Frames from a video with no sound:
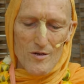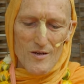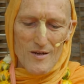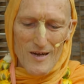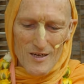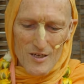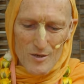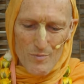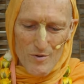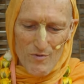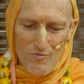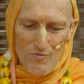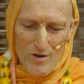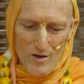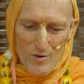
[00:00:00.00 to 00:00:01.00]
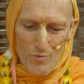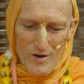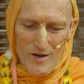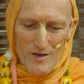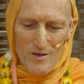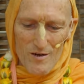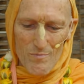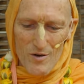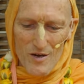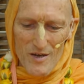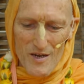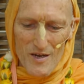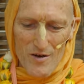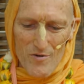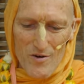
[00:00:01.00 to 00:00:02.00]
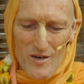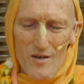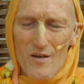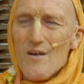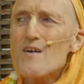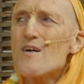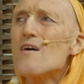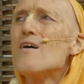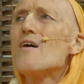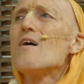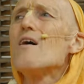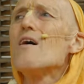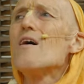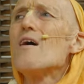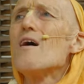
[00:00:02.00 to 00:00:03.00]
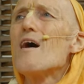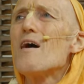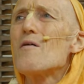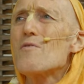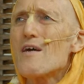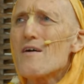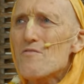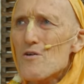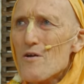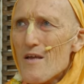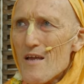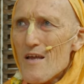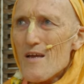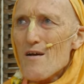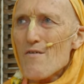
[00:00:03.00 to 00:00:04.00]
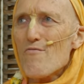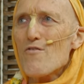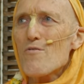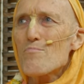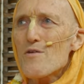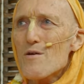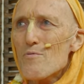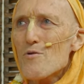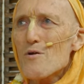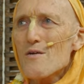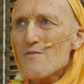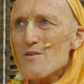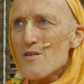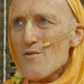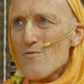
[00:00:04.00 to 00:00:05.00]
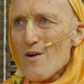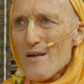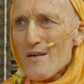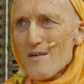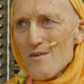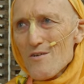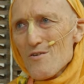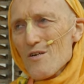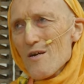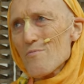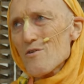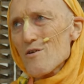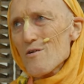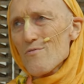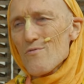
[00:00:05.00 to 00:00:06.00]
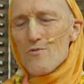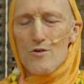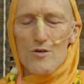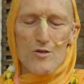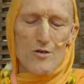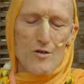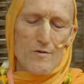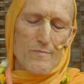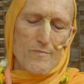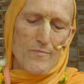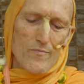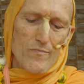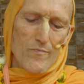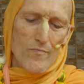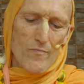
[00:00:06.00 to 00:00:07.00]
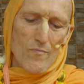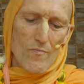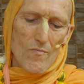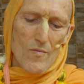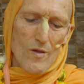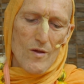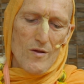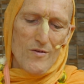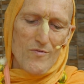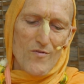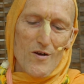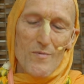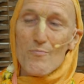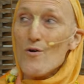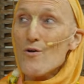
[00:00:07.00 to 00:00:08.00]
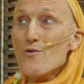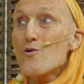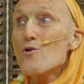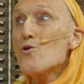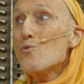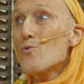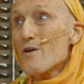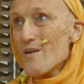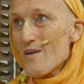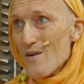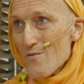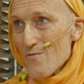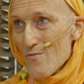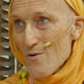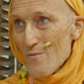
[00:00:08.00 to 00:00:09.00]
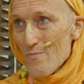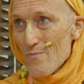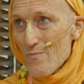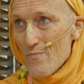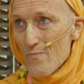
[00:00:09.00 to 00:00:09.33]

It has to be reawakened by hearing. And we have to hear from people who give us the right conception of Krishna. It's very important who we hear from.